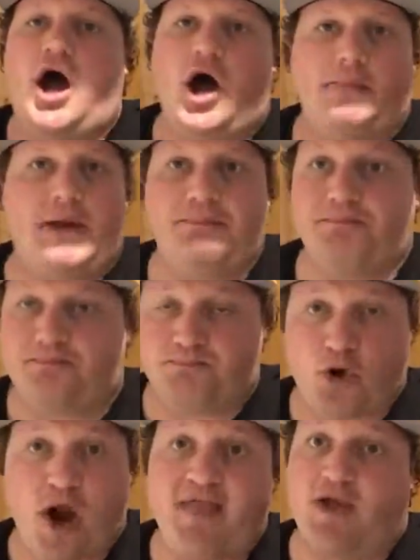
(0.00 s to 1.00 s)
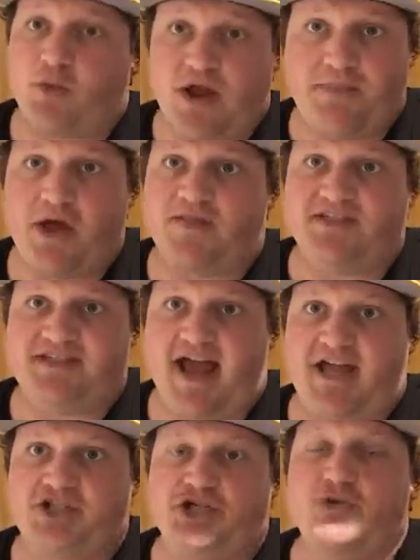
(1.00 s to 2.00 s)
Um, pray they rebuild the
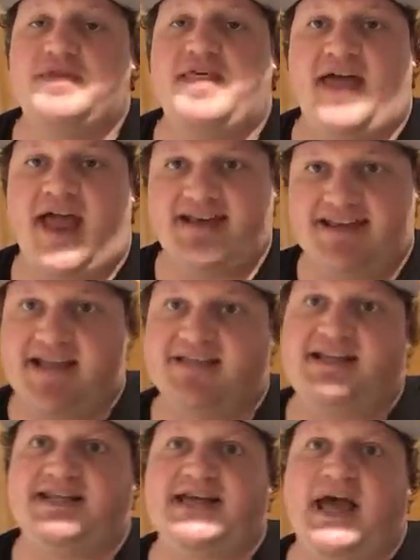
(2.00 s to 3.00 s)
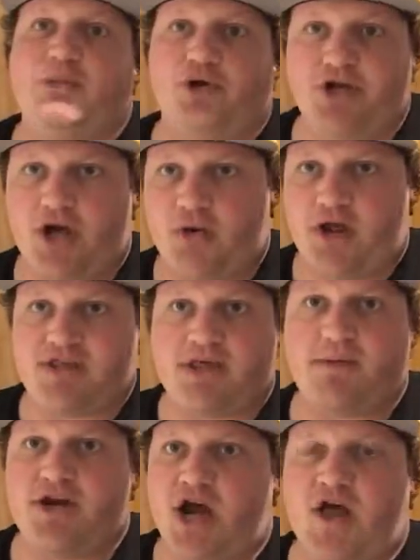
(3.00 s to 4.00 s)
statue and then that Disney's able to donate
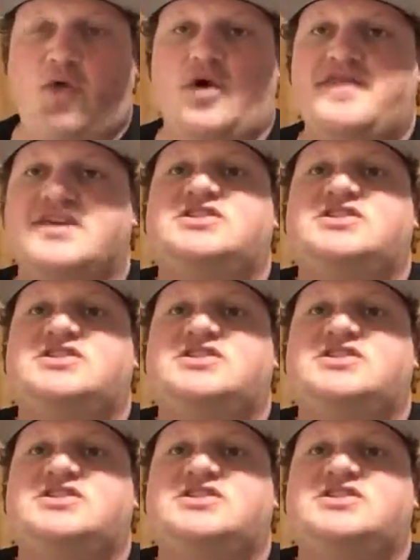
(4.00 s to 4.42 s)
them another one.